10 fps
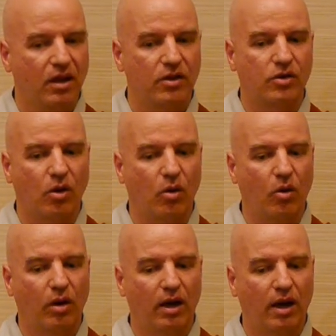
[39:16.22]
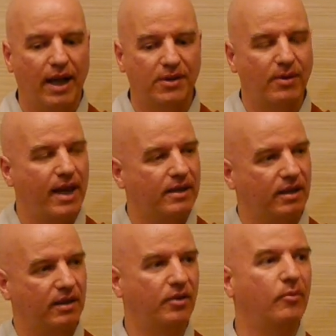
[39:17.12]
So that's why I
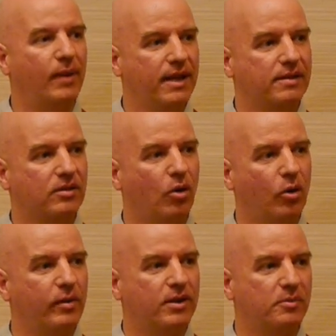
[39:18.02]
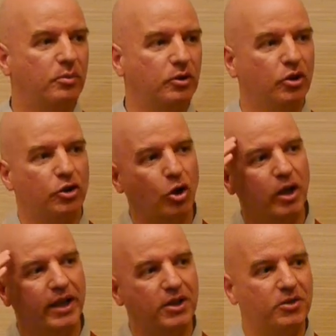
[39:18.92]
said the West always put
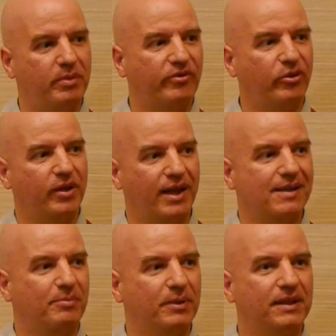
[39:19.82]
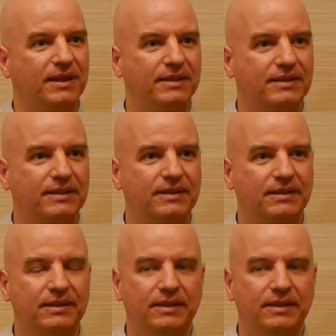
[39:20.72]
knowledge before experience